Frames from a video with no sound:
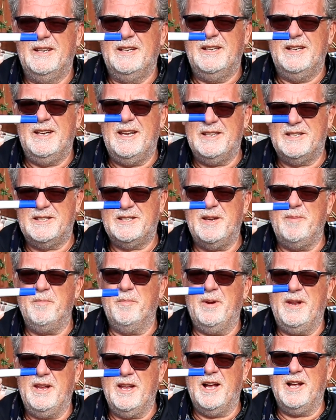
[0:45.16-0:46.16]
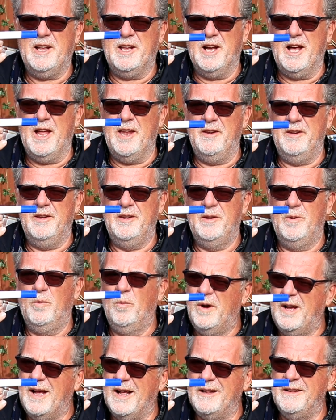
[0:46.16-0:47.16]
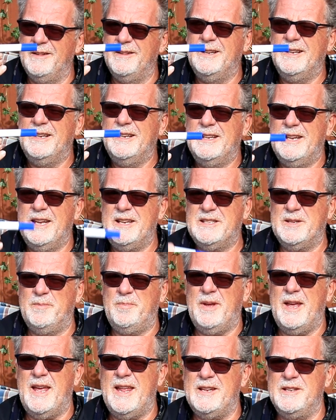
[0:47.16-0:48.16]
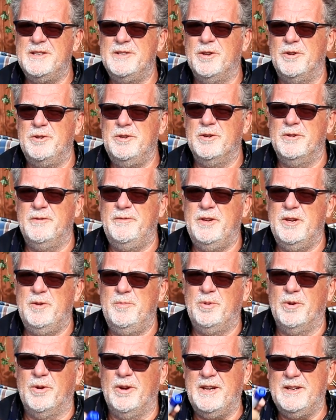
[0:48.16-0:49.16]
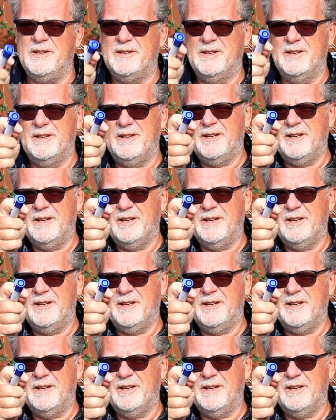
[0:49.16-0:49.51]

is simply a gun, well, it depends on your viewpoint.